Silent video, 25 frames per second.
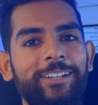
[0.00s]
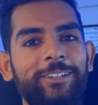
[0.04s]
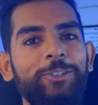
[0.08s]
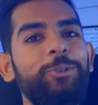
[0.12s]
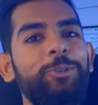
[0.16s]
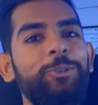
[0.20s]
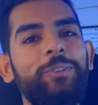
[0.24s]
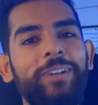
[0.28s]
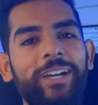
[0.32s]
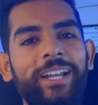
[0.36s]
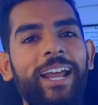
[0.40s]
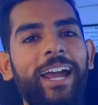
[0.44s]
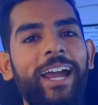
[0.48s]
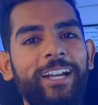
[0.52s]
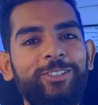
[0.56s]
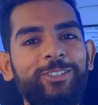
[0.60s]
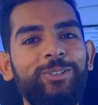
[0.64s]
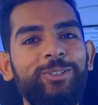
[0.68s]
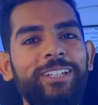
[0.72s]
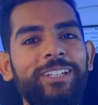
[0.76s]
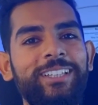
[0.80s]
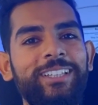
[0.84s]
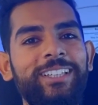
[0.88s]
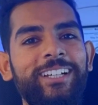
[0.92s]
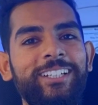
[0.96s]
you were
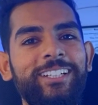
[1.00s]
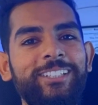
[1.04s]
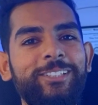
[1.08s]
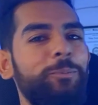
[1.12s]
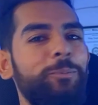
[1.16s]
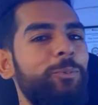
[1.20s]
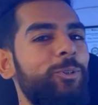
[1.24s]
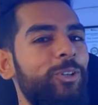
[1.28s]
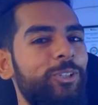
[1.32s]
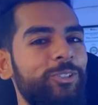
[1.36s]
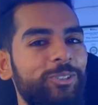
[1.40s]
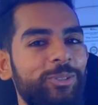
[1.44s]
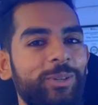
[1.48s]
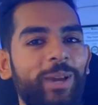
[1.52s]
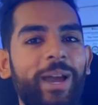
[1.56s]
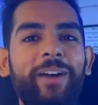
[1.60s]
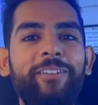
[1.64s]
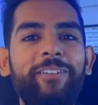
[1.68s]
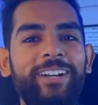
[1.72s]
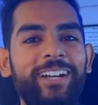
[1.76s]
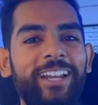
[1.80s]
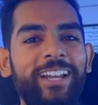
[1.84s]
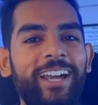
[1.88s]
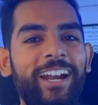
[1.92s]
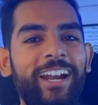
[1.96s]
actually thirsty because you
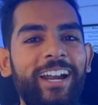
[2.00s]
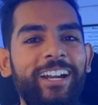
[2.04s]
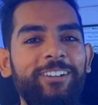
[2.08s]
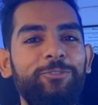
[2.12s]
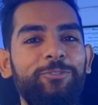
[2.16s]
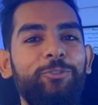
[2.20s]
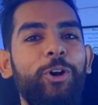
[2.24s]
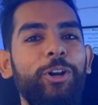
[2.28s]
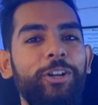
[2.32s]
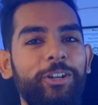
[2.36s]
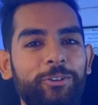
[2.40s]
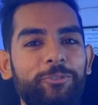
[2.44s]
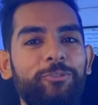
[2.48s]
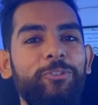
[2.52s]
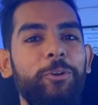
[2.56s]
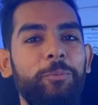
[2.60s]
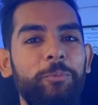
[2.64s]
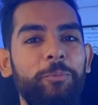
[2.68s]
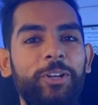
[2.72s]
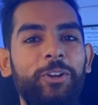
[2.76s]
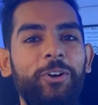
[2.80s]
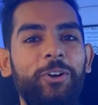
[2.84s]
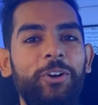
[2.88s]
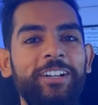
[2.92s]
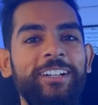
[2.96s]
haven't had water from
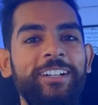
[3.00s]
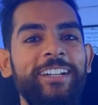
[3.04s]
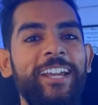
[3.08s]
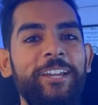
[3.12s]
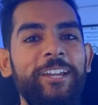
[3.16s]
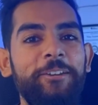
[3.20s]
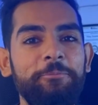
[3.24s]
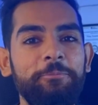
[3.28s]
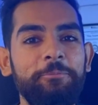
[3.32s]
a long time.